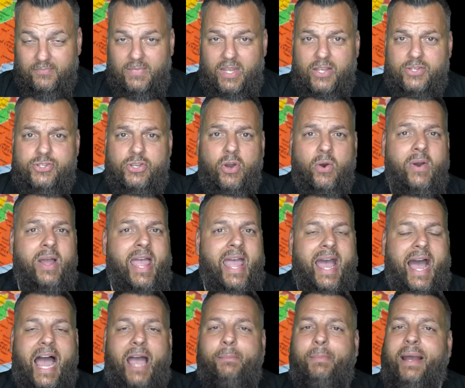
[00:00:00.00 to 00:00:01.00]
So
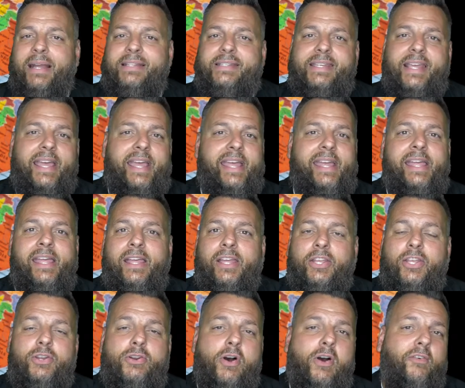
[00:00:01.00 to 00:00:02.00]
I might say,
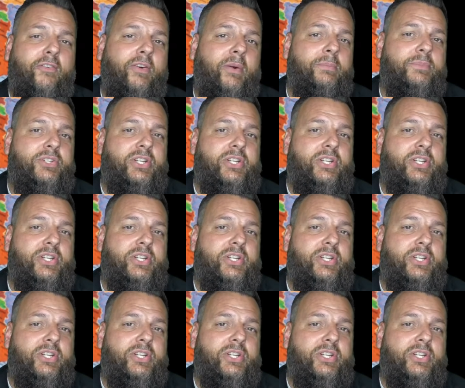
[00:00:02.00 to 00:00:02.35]
from